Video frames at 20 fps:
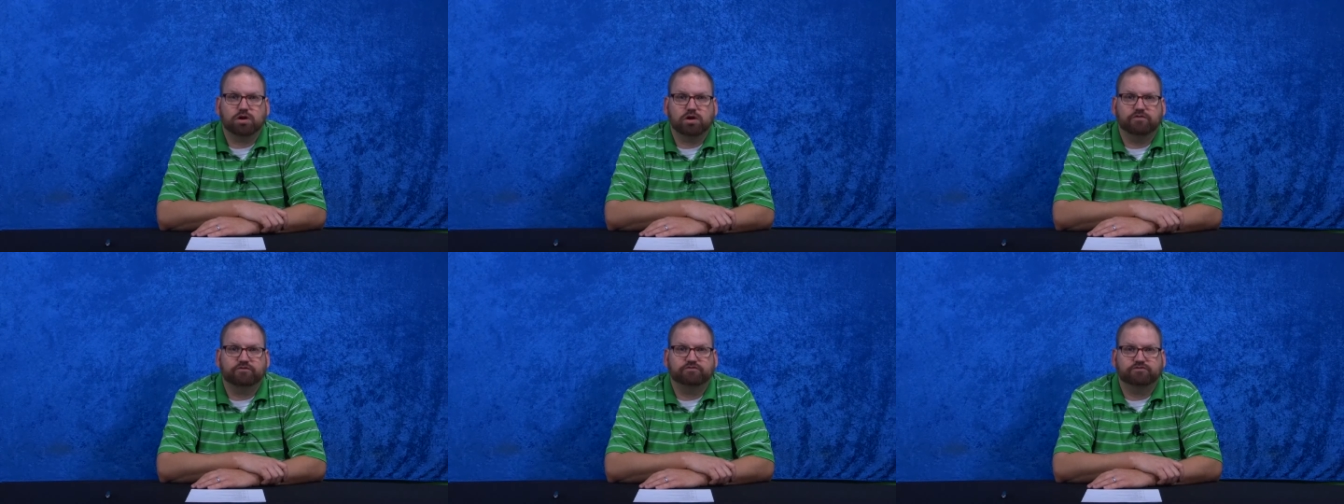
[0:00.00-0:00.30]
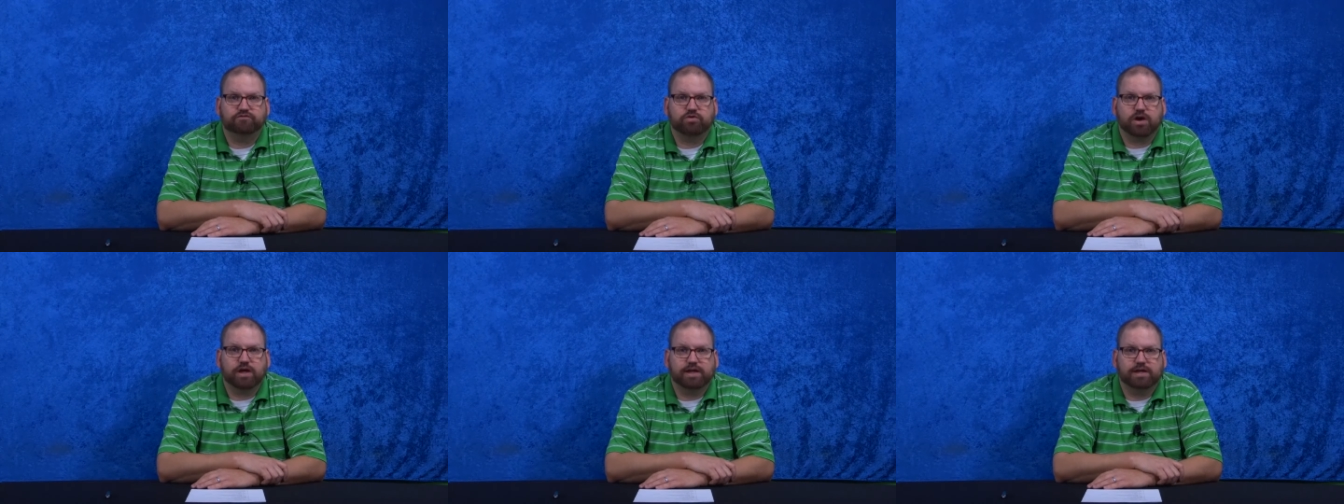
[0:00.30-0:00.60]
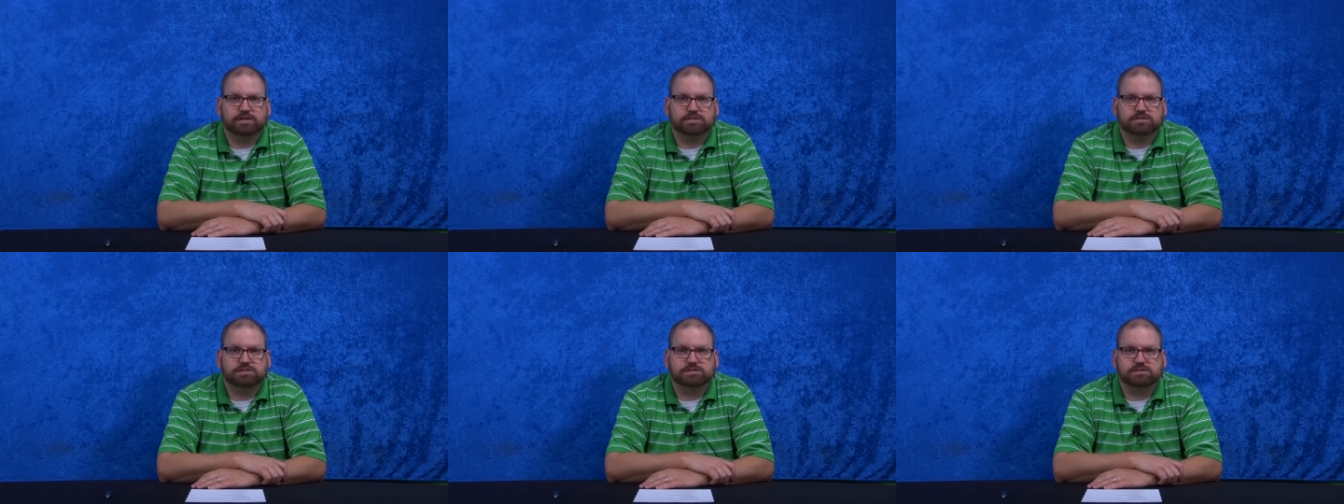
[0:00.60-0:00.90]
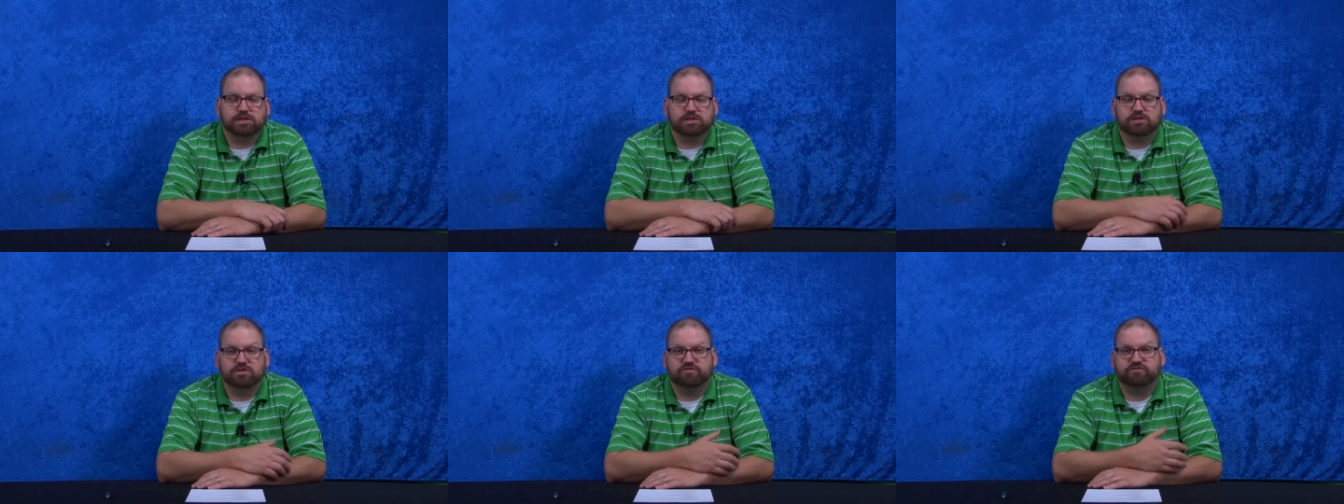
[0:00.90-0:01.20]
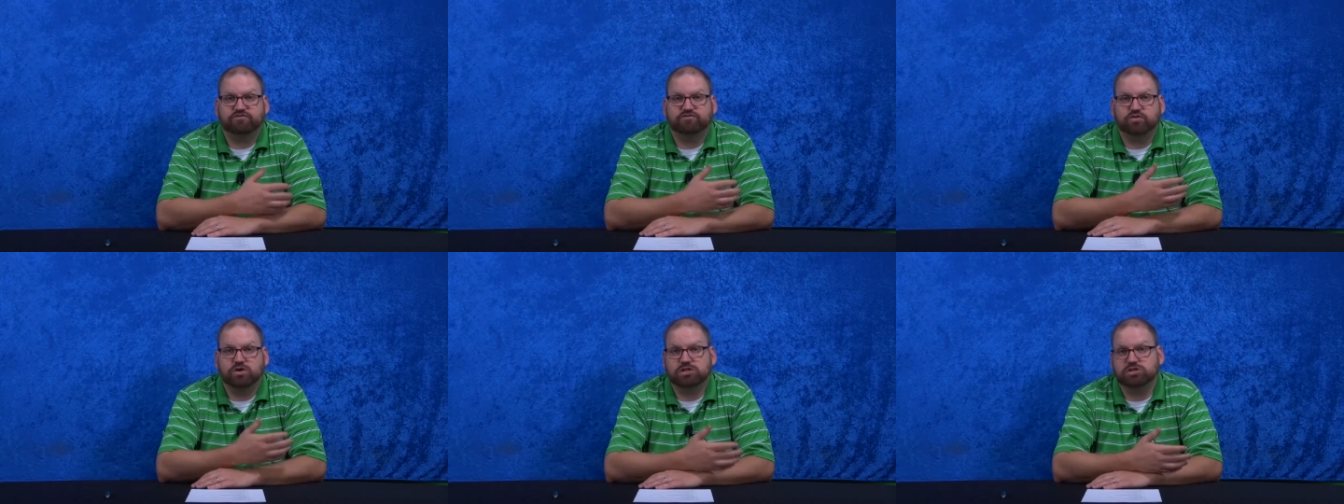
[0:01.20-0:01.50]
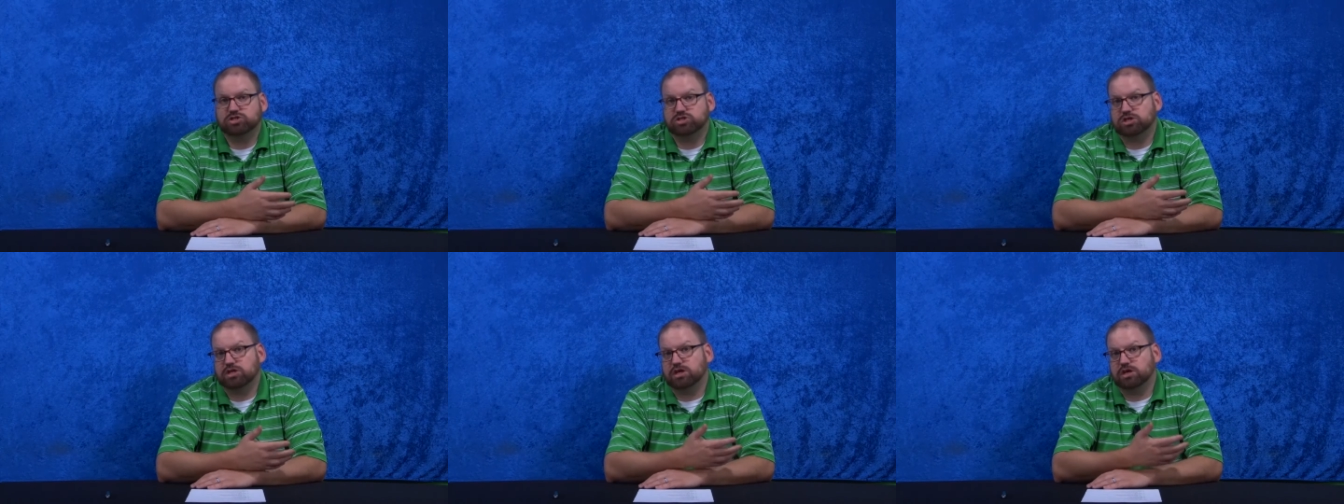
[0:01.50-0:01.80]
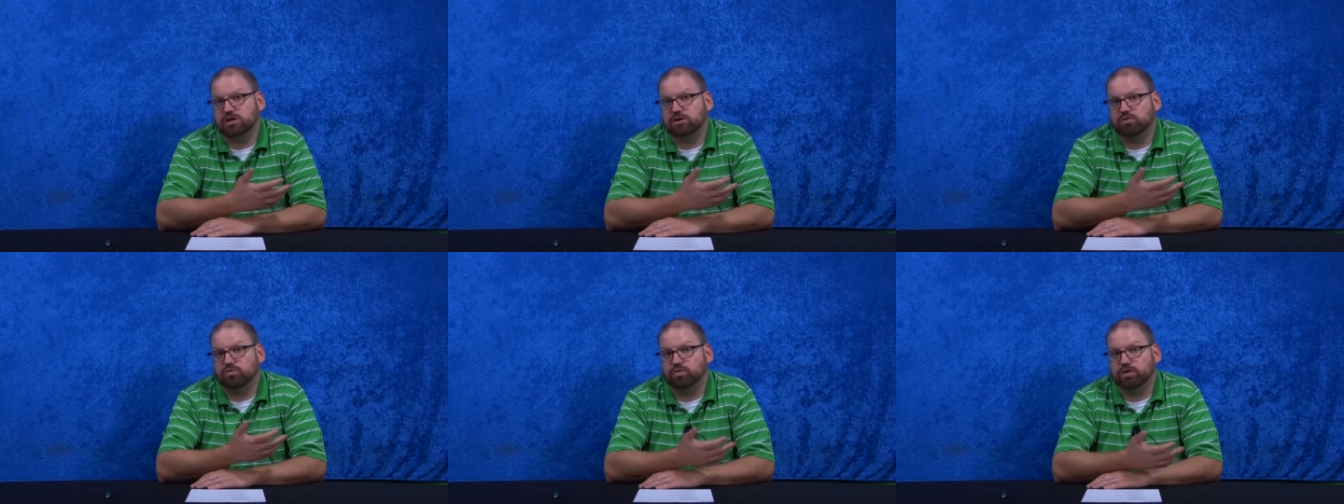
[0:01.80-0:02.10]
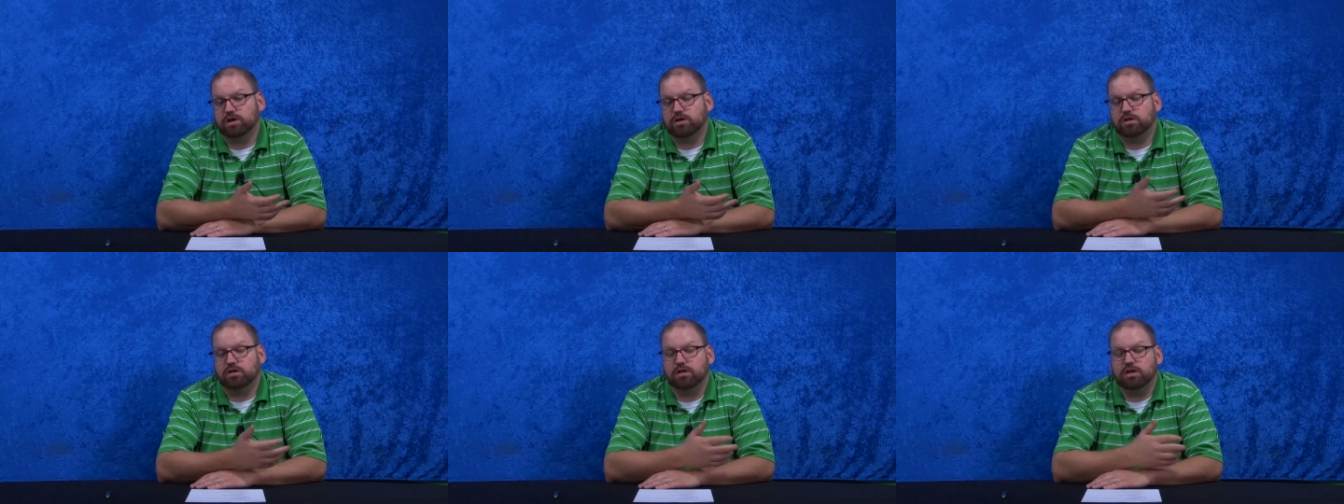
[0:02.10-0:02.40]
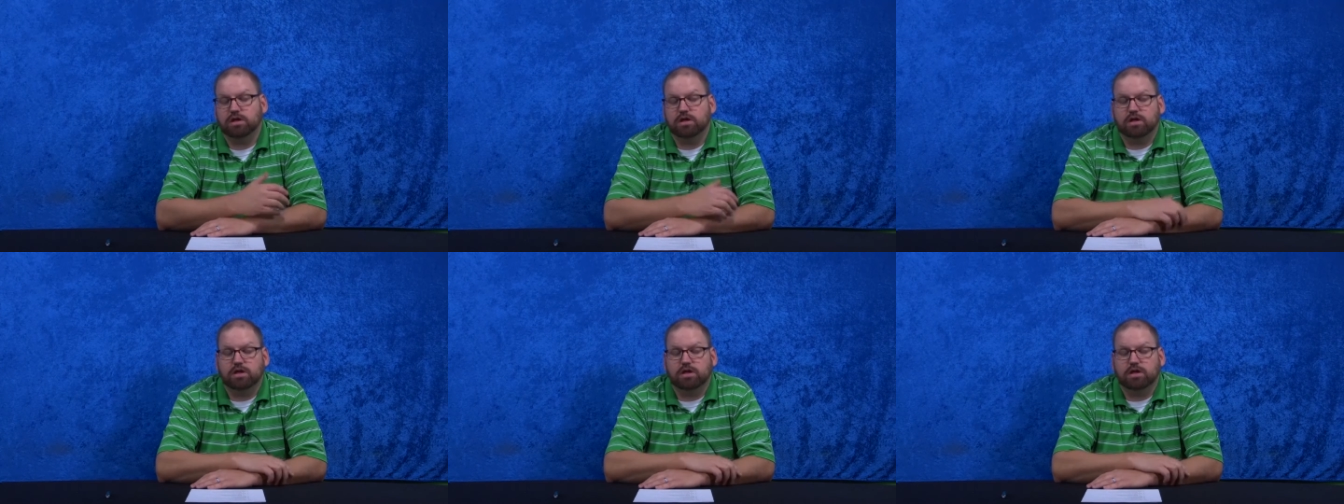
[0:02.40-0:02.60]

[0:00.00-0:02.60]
of France than the French king will.